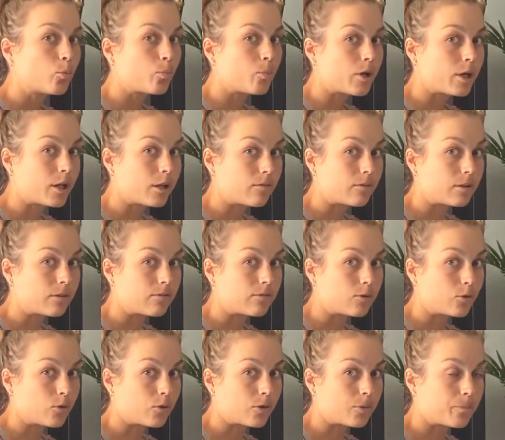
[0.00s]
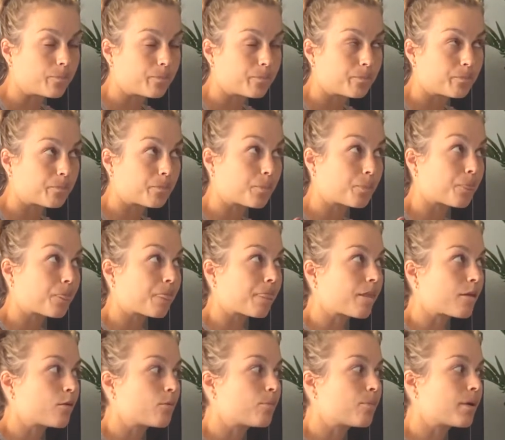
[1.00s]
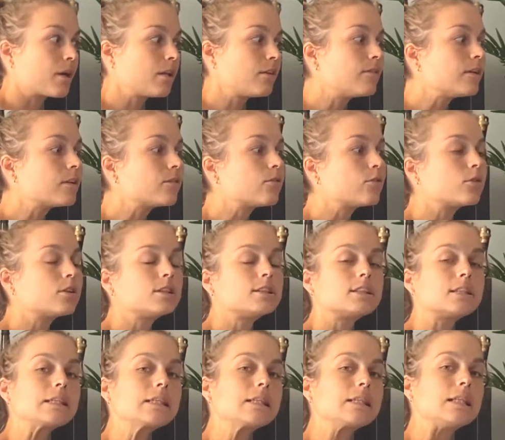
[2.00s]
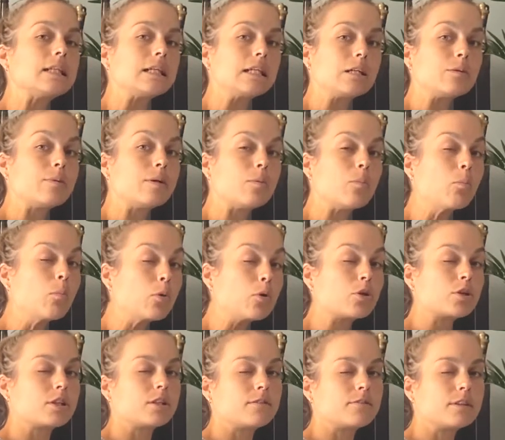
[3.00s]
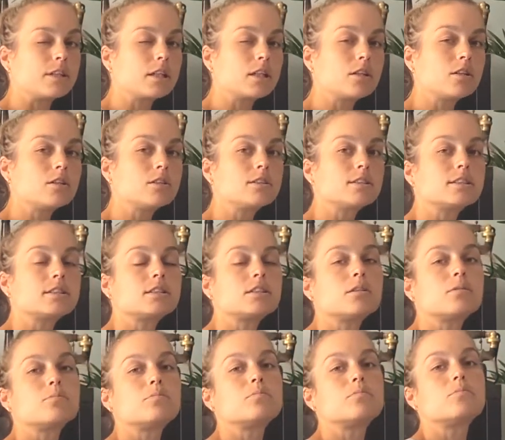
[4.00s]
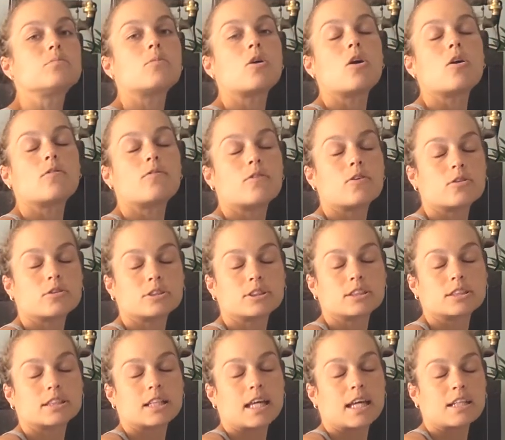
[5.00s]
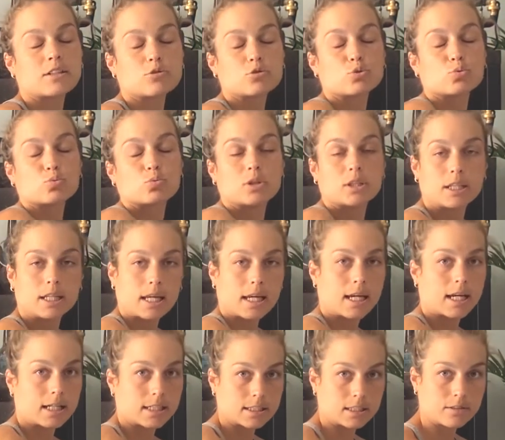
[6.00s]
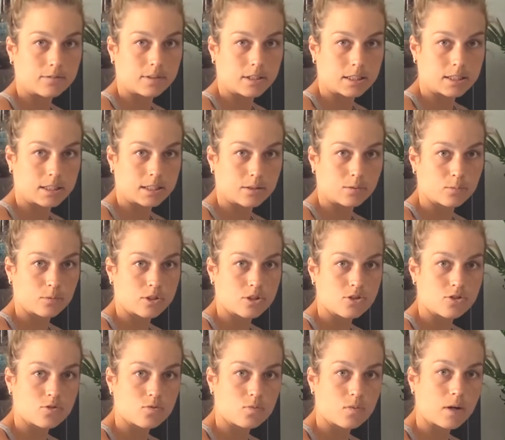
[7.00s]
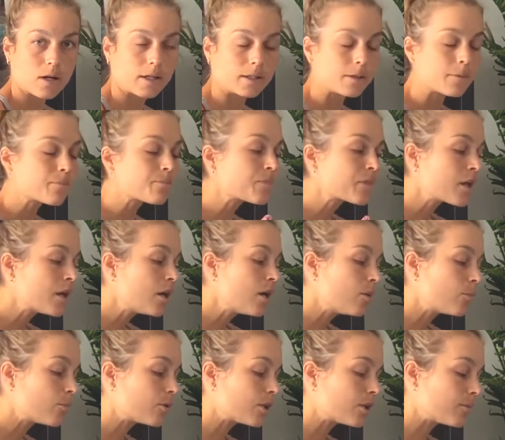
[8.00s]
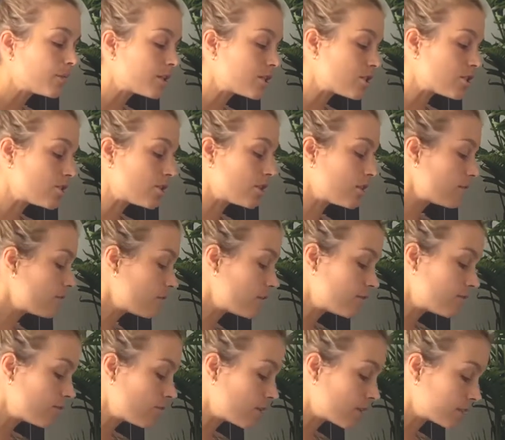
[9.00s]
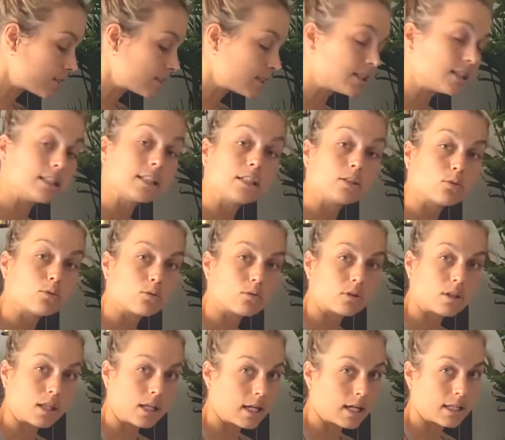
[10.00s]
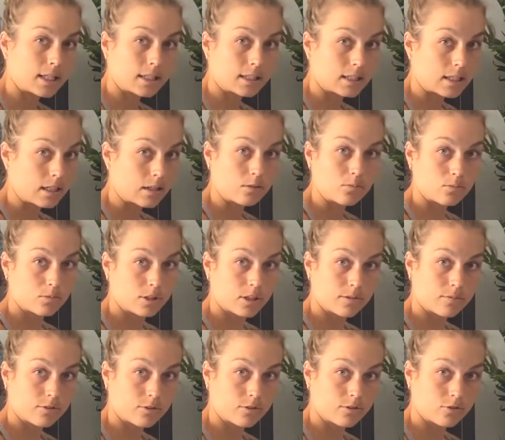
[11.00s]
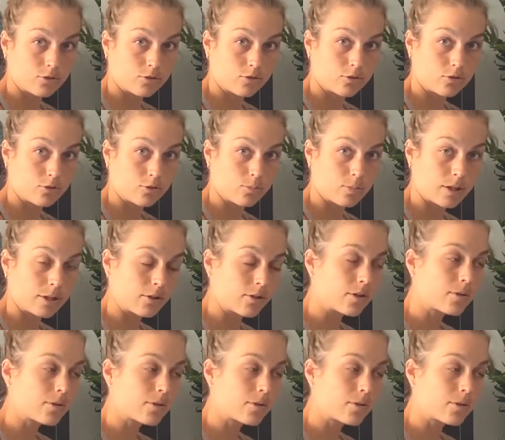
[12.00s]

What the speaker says: pelvic floor. Pelvic floor is a little bit more difficult. Some of us can't really activate it, which is fine. But imagine, even if you are seated or lying down, whatever suits you better,